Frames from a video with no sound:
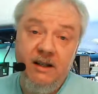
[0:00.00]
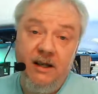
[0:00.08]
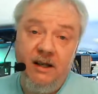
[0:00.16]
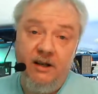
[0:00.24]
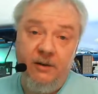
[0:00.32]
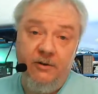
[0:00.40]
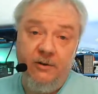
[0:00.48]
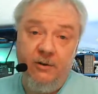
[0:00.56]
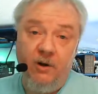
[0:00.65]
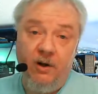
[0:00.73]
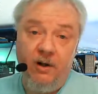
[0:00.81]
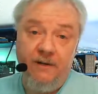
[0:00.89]
and go do
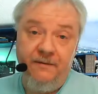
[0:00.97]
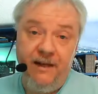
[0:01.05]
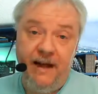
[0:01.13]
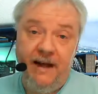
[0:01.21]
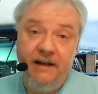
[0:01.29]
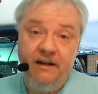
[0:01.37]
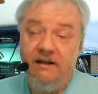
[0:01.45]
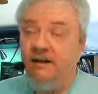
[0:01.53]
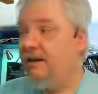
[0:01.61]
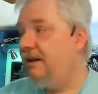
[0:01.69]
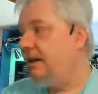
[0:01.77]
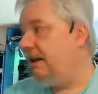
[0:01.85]
all of that,
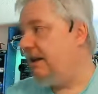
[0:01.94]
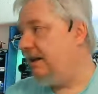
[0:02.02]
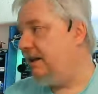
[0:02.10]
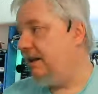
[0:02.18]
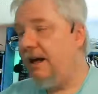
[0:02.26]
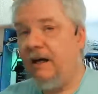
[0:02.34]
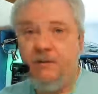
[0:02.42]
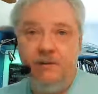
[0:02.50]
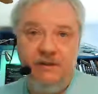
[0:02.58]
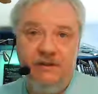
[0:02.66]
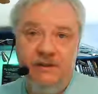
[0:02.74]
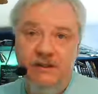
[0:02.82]
and I
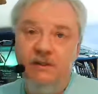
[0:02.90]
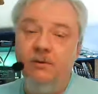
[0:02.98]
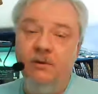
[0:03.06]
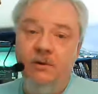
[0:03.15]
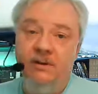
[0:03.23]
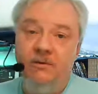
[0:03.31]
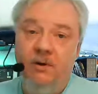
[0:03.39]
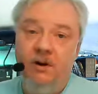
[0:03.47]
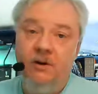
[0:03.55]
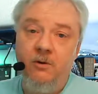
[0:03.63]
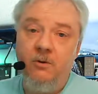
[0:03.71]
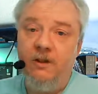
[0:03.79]
will see you all
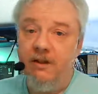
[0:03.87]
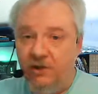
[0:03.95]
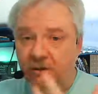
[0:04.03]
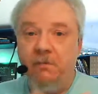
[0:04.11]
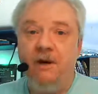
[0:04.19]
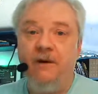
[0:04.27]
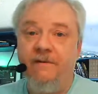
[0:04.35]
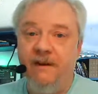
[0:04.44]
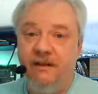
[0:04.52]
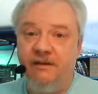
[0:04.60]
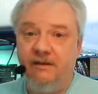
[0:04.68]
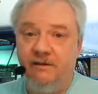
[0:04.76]
tomorrow with a chipmunk
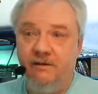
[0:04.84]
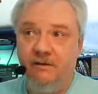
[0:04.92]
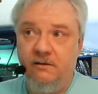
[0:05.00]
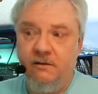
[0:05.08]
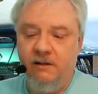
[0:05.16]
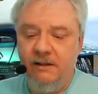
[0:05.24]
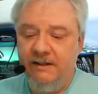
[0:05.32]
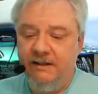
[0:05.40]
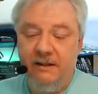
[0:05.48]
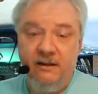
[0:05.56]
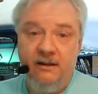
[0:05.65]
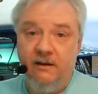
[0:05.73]
face. Or at
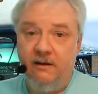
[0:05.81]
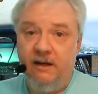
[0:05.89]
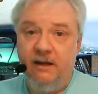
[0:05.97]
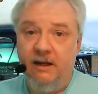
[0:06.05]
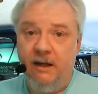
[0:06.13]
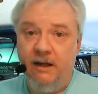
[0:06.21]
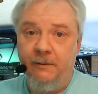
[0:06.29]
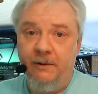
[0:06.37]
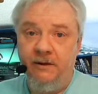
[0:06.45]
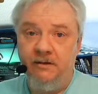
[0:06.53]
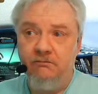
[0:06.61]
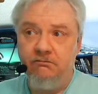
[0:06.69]
least in theory, I
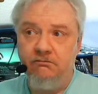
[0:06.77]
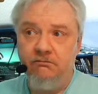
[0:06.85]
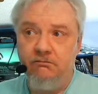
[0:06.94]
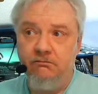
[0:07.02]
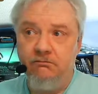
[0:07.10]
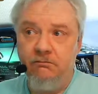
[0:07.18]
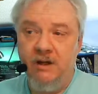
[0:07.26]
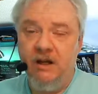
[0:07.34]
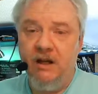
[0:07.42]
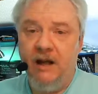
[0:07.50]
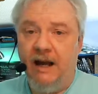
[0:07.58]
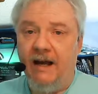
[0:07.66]
will.
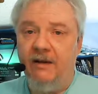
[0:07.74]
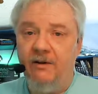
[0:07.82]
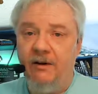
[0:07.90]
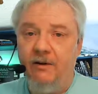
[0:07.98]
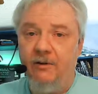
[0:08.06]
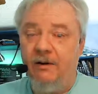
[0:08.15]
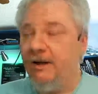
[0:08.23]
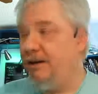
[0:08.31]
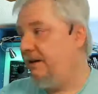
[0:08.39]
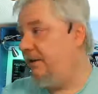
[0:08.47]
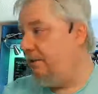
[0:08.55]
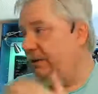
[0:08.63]
I don't know.
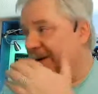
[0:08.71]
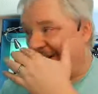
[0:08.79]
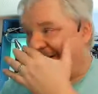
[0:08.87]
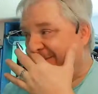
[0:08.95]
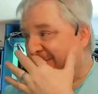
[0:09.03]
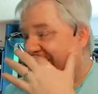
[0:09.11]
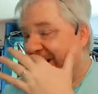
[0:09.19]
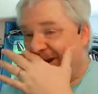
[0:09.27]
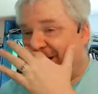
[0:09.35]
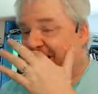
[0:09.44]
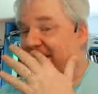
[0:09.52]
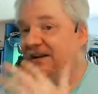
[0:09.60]
Who knows? My
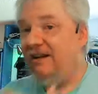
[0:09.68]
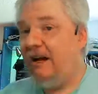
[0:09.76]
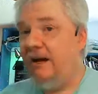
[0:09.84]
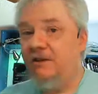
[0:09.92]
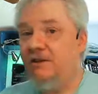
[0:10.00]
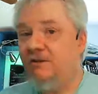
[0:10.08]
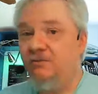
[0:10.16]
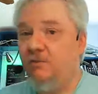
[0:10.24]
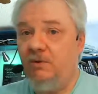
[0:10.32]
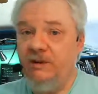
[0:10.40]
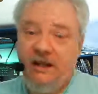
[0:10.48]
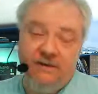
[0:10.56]
luck, I just
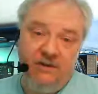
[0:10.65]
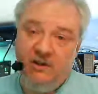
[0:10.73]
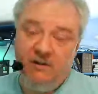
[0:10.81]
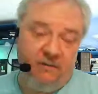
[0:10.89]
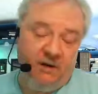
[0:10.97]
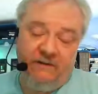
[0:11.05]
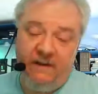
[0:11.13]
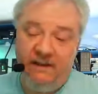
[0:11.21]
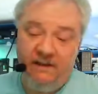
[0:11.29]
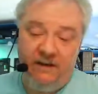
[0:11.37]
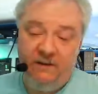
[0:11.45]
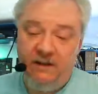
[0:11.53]
won't have a chipmunk
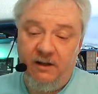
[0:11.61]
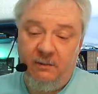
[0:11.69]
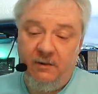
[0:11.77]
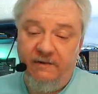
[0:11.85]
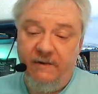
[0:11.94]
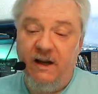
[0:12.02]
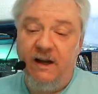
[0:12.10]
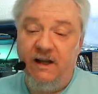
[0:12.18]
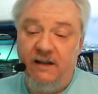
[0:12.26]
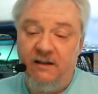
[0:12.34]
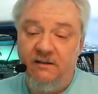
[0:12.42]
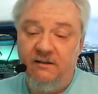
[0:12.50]
face, and everything will be fine,
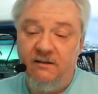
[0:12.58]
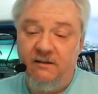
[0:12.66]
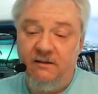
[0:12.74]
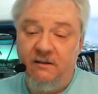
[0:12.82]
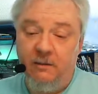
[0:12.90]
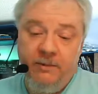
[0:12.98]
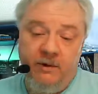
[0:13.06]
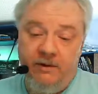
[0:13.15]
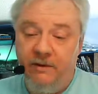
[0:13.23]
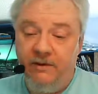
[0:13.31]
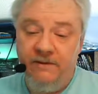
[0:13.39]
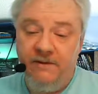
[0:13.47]
and nobody will
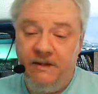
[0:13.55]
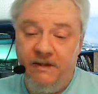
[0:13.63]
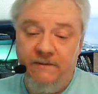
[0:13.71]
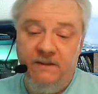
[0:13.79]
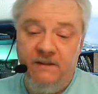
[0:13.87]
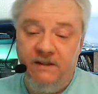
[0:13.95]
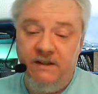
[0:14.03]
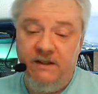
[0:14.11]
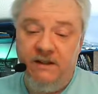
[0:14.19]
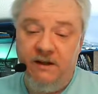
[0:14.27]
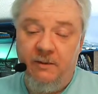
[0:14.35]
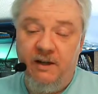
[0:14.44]
notice the difference, and
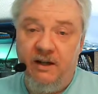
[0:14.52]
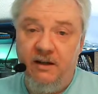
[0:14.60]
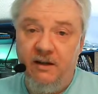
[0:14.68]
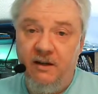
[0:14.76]
then I'll be like,